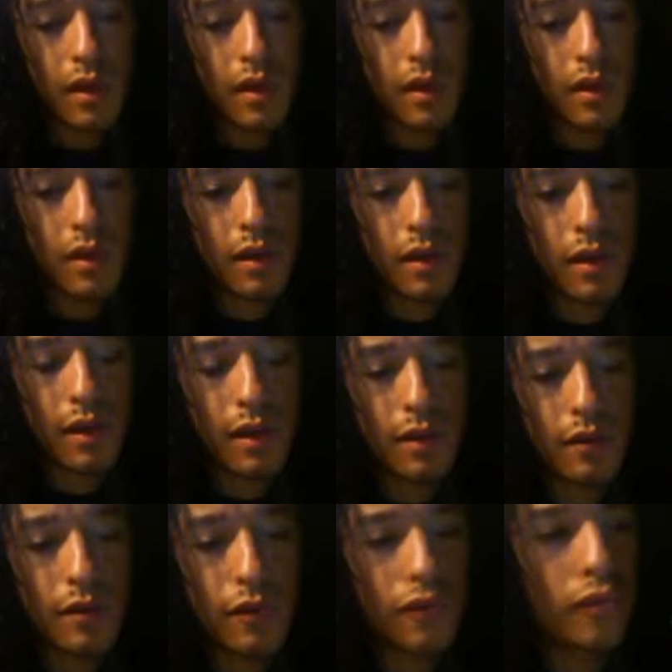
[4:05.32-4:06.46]
uh, I, I,
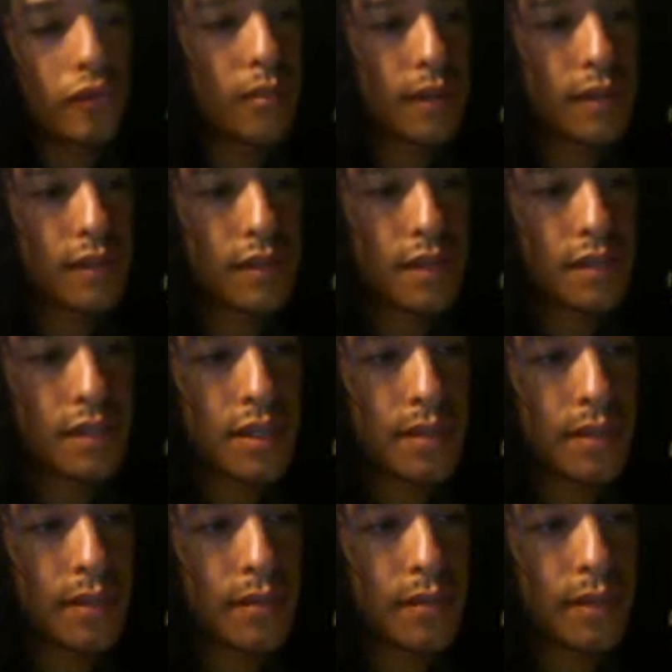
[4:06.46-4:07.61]
don't know if Wilber gives this
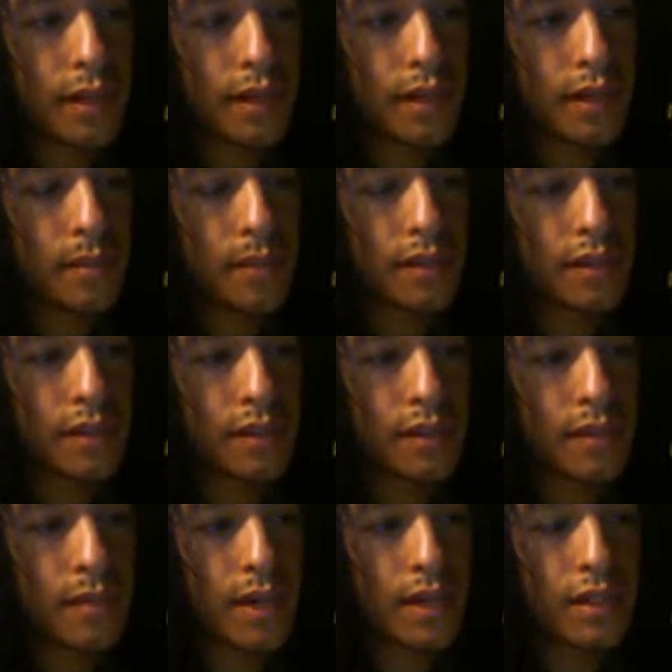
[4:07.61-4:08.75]
example, but uh, basically
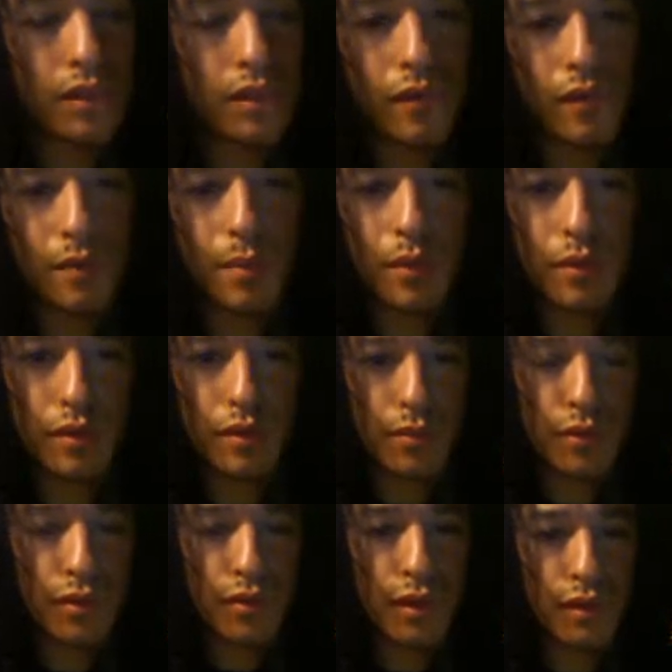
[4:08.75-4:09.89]
imagine if, if, Buddhism
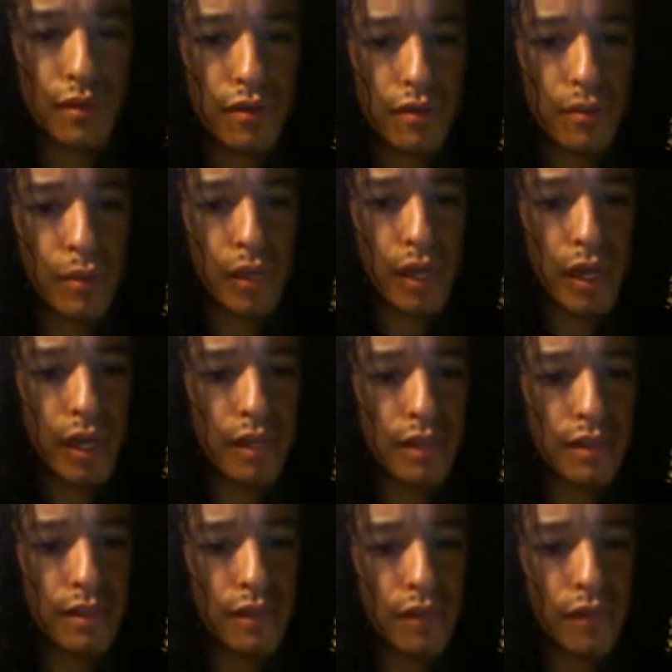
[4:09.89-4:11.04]
was trying to apply
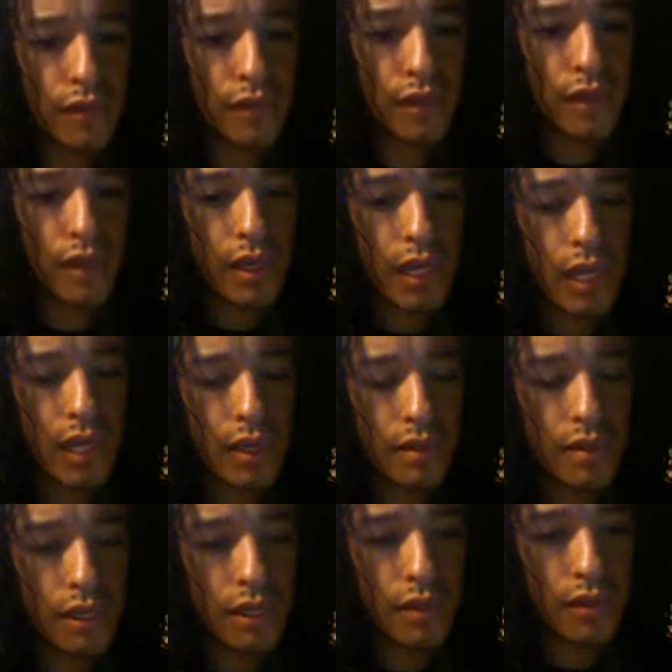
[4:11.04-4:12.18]
itself and
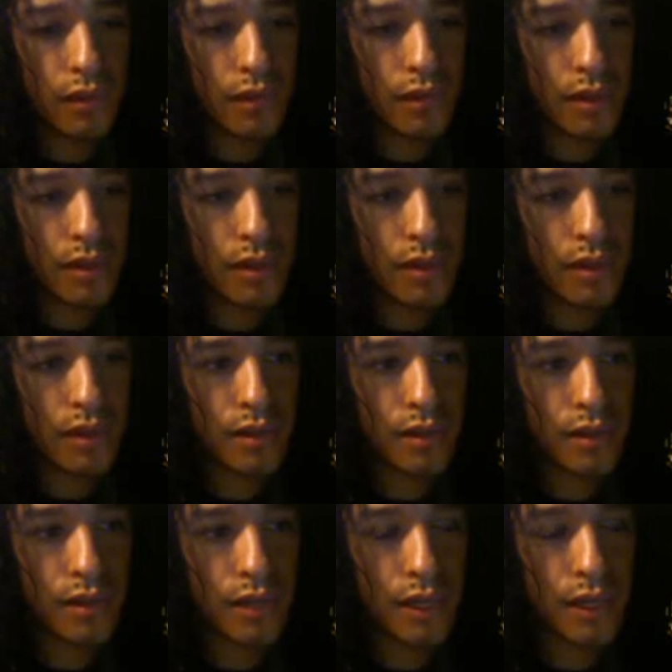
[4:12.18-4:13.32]
say, look, uh, the
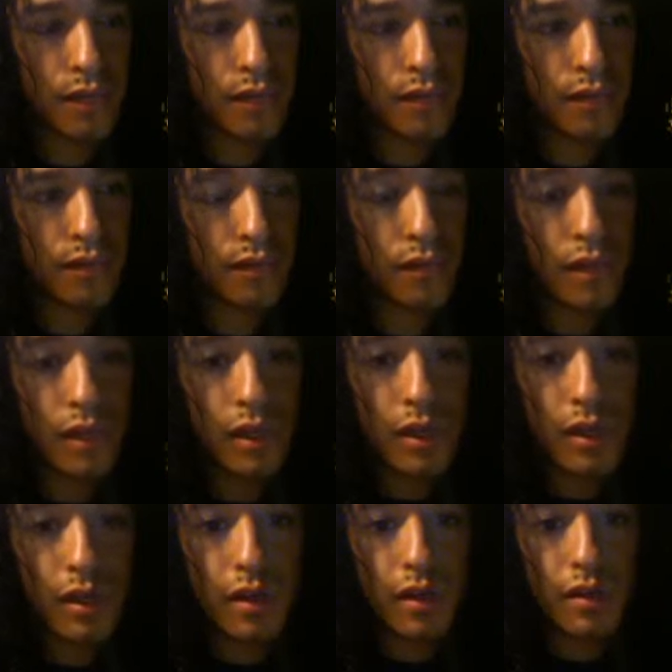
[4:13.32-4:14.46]
science of
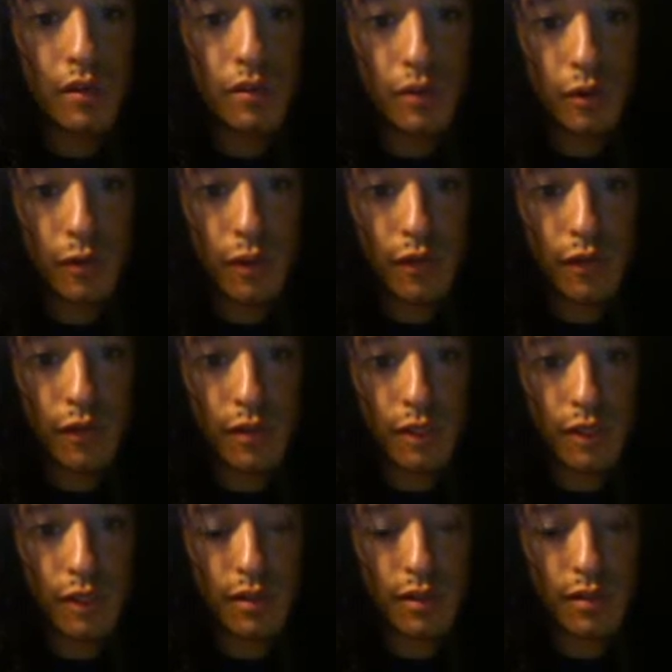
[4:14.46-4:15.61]
Newtonian
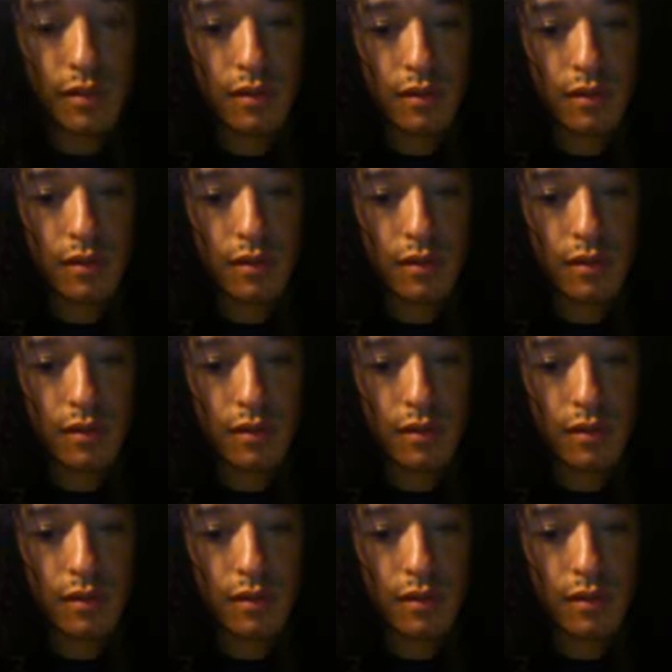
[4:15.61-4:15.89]
physics